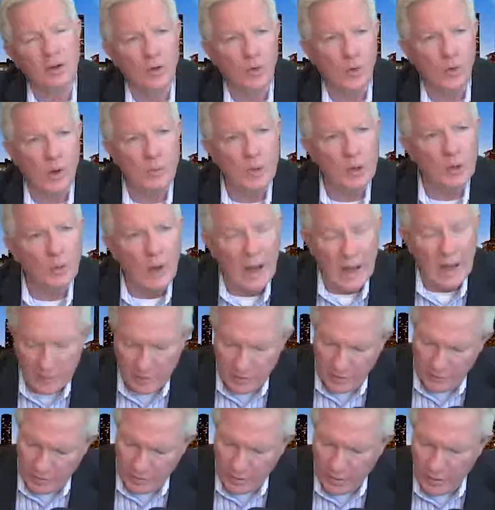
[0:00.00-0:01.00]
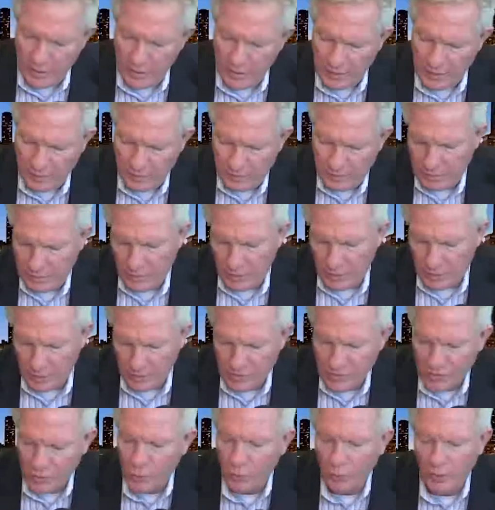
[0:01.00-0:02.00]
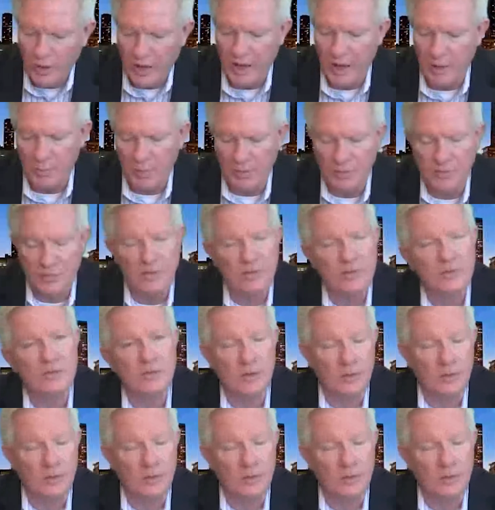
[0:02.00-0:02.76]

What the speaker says: criminal activity on school campuses